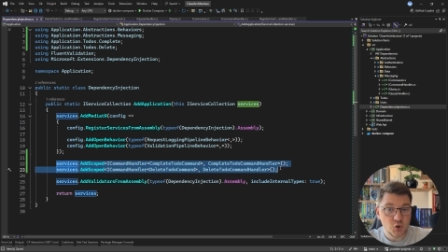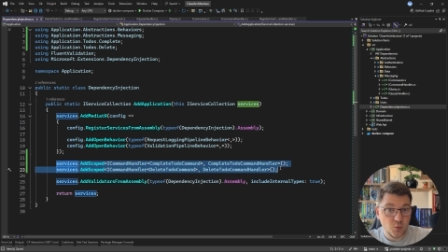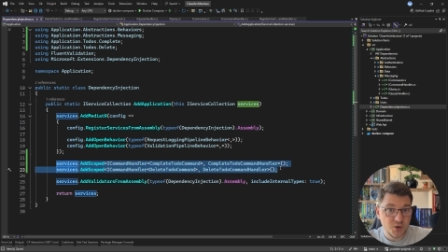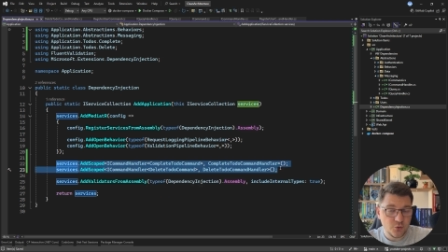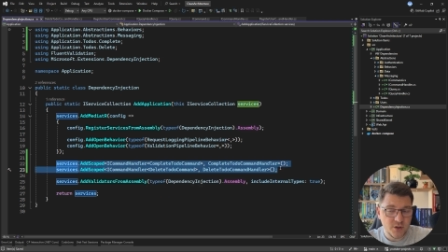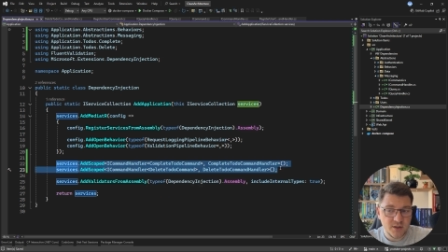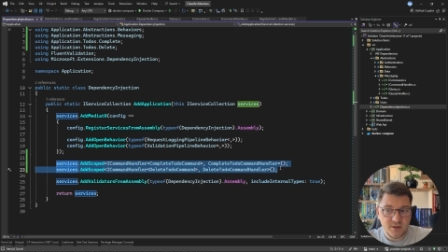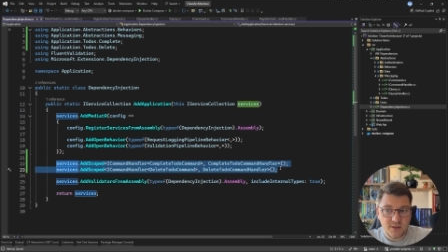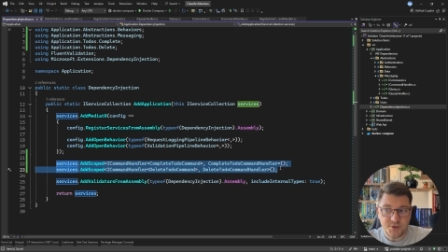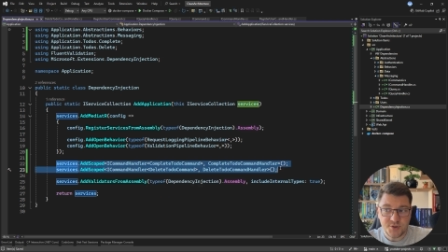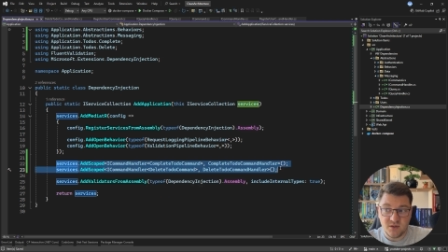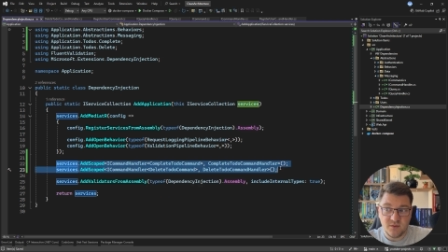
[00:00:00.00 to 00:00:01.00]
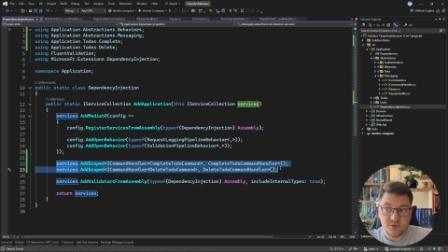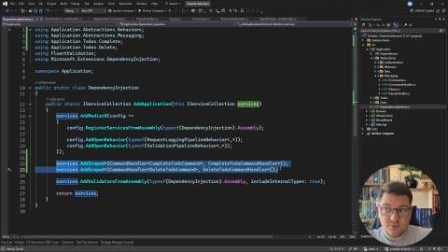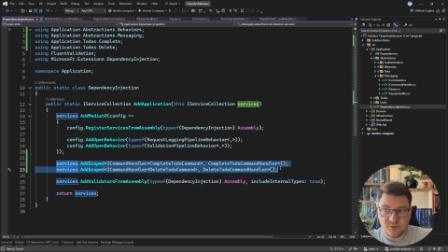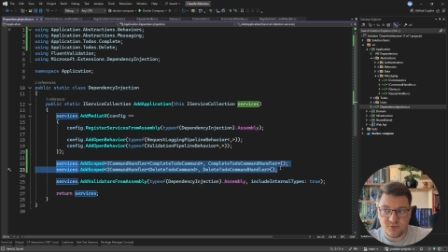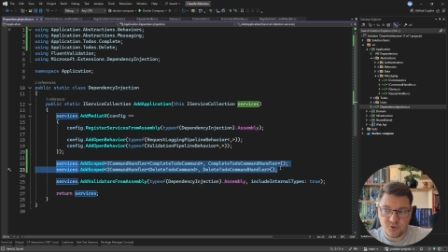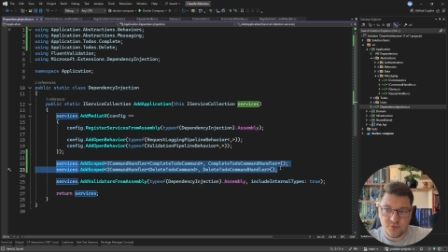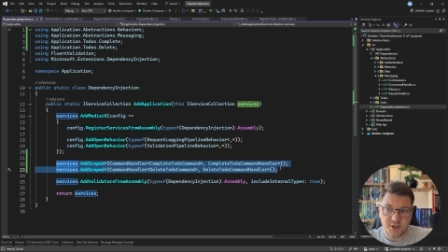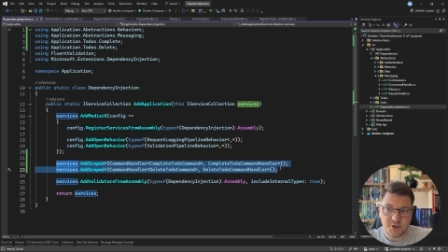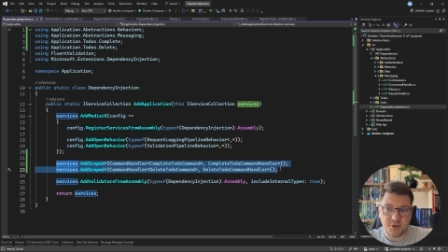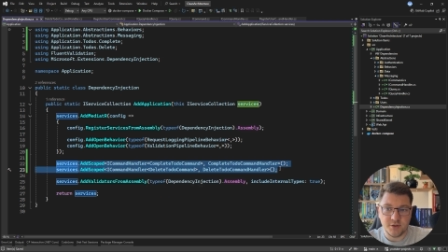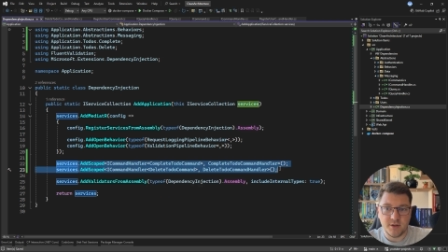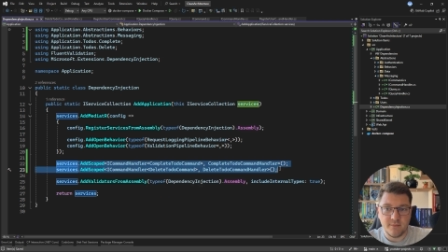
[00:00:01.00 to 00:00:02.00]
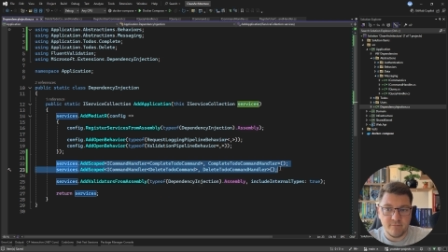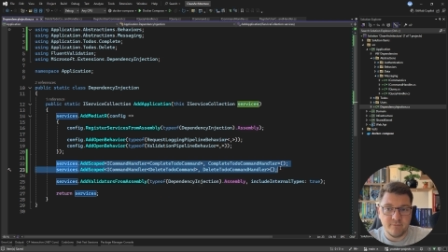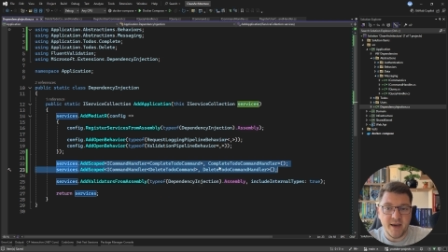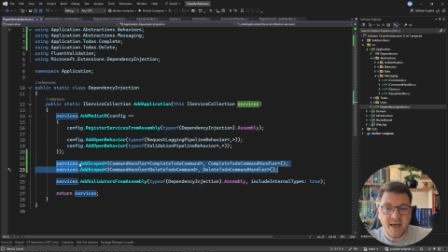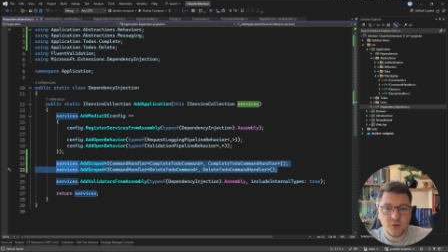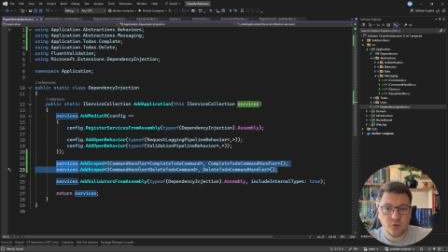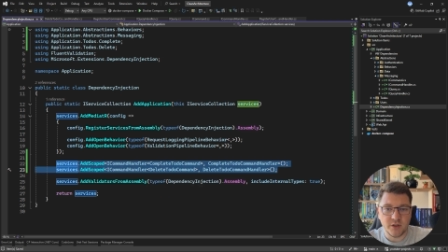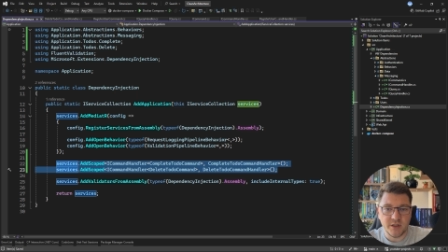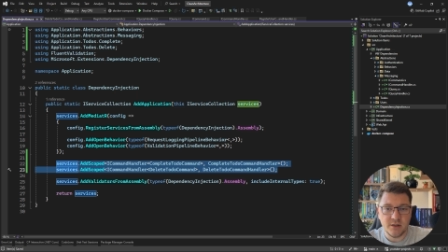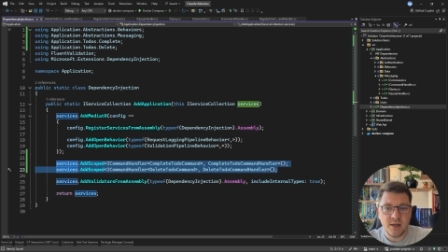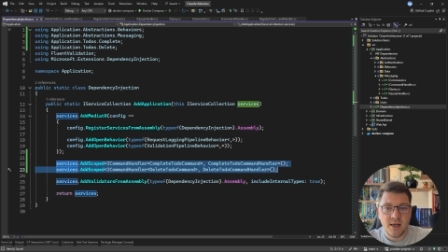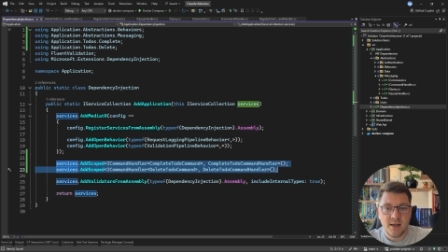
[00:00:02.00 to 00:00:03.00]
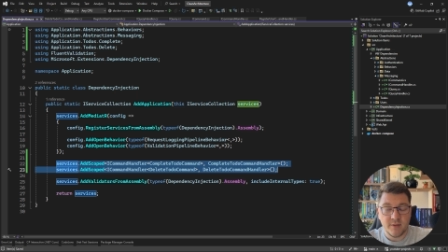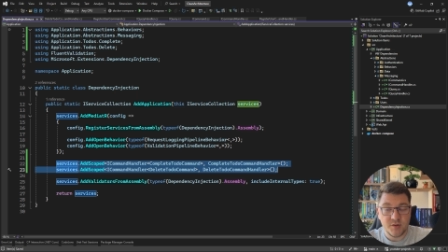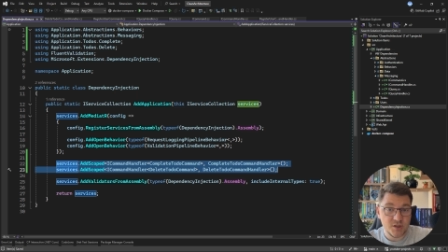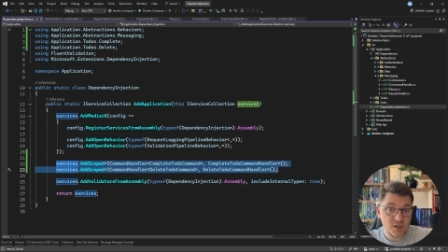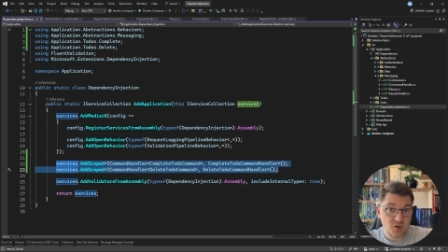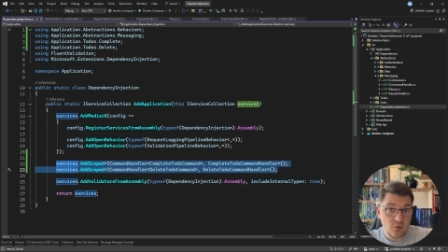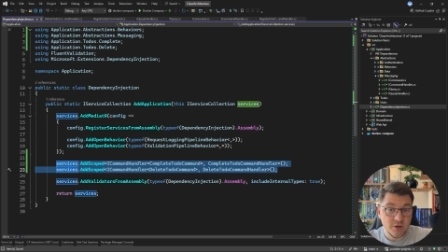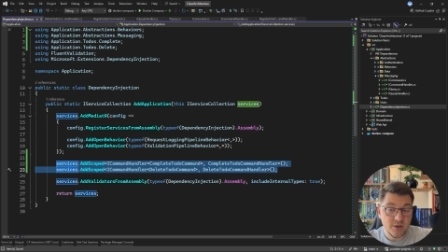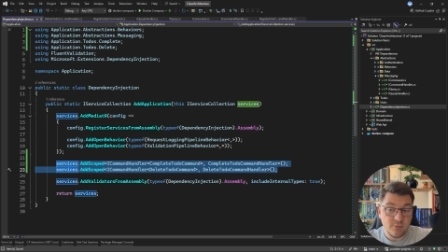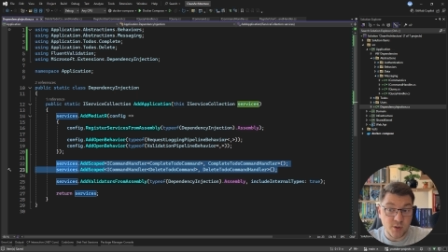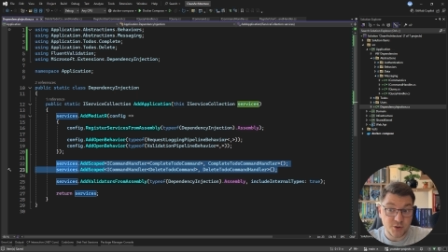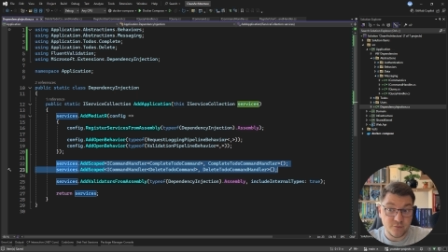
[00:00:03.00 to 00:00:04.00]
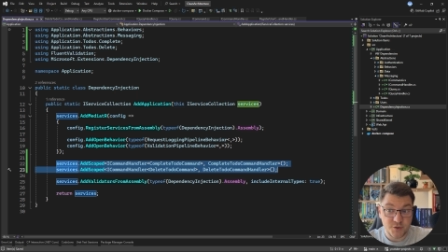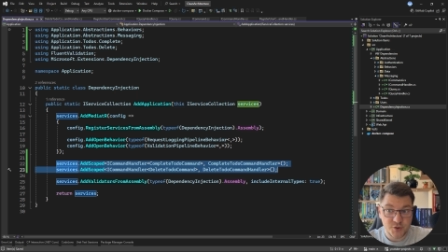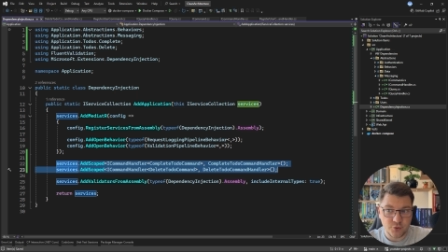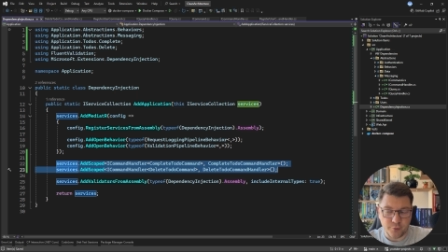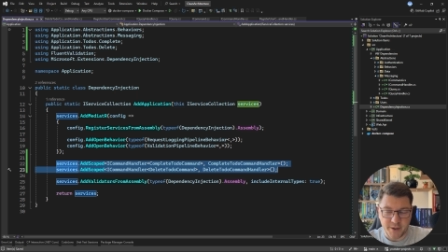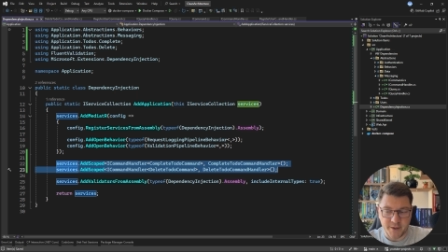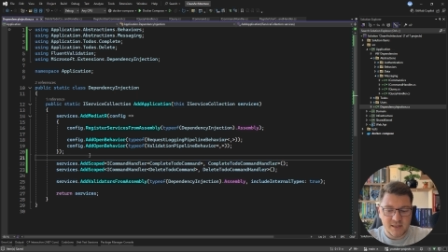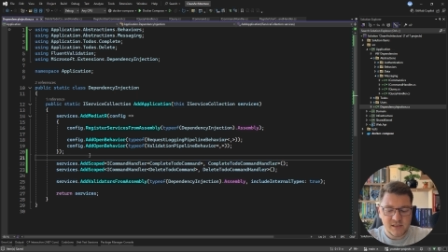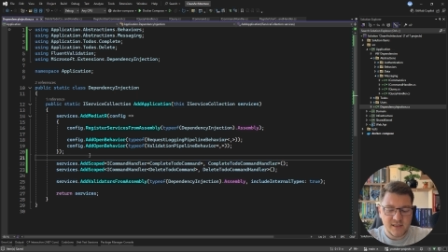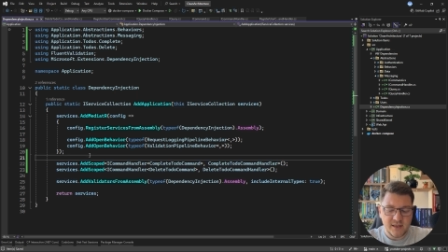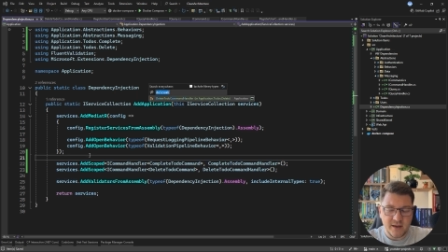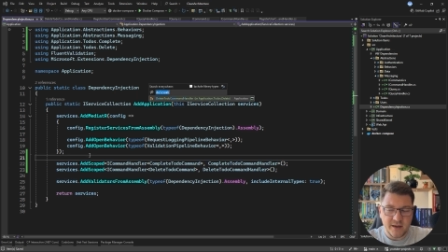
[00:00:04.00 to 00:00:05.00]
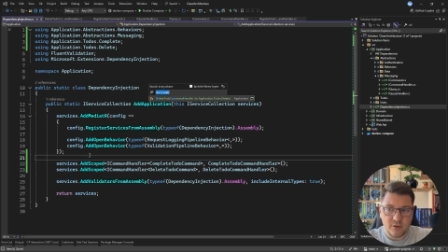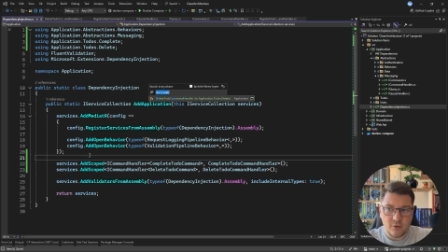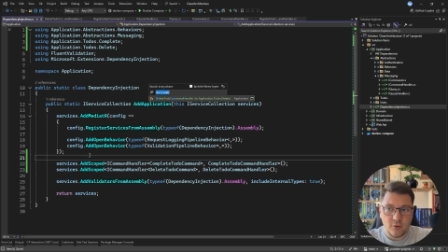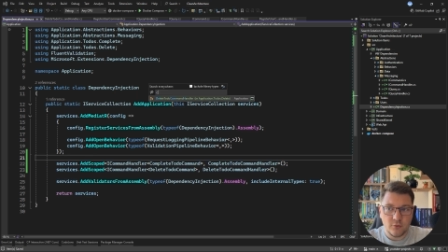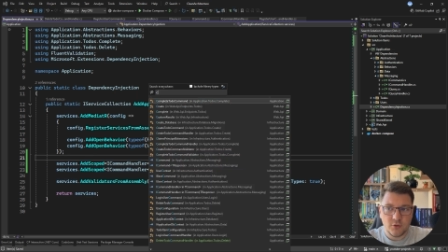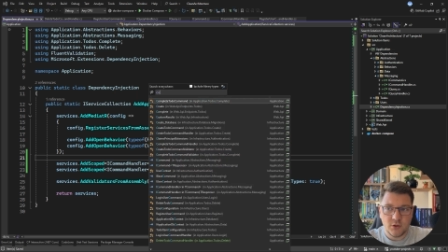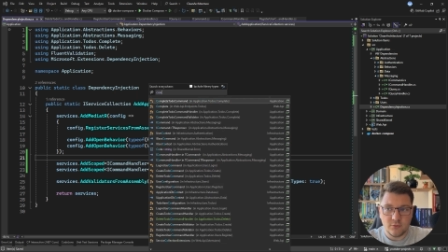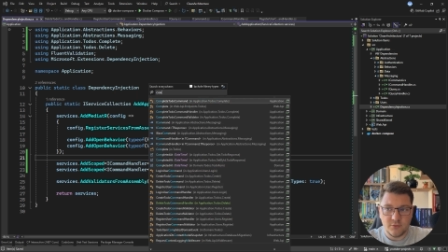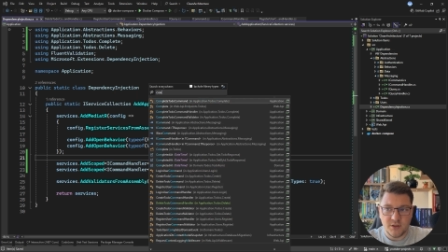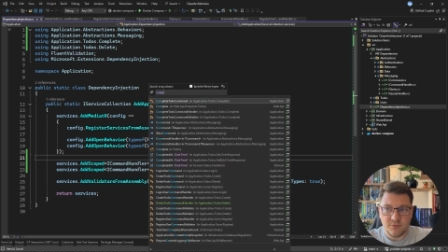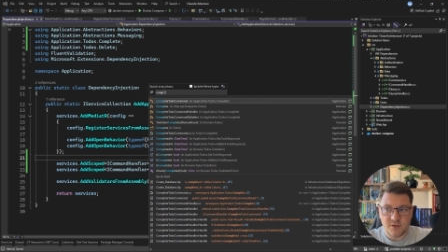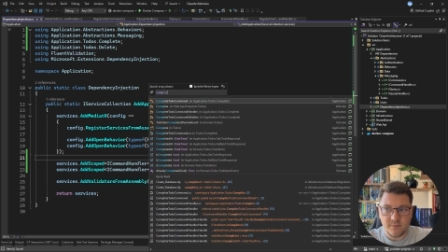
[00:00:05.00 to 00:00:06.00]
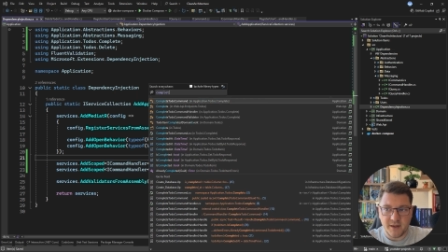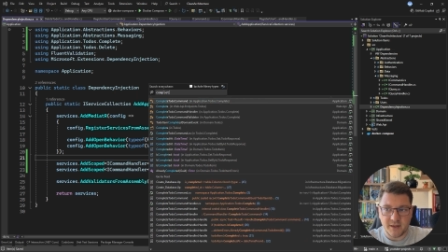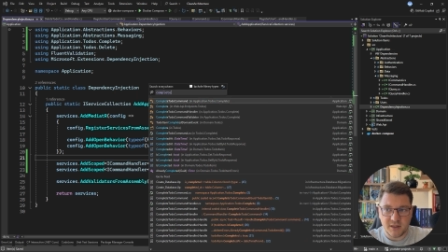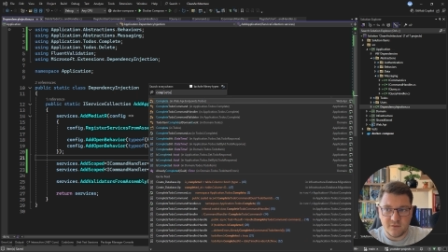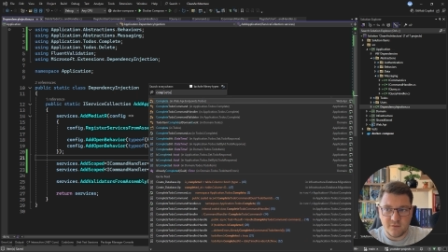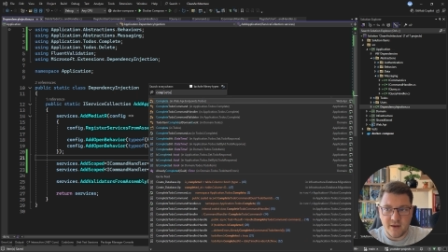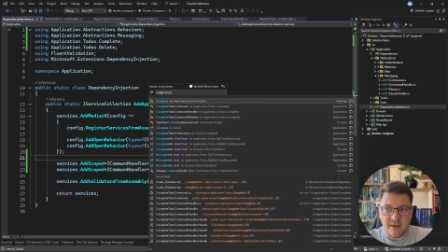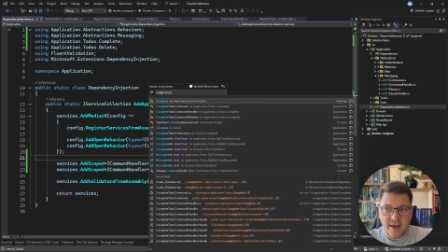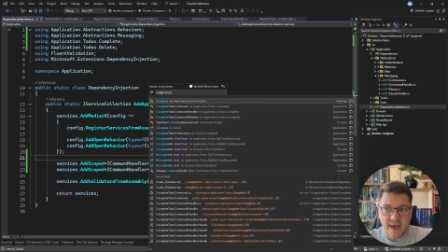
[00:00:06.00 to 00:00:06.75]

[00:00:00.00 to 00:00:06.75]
So we're doing the service registration manually, but this is only part of the story. Let's say I go to the respective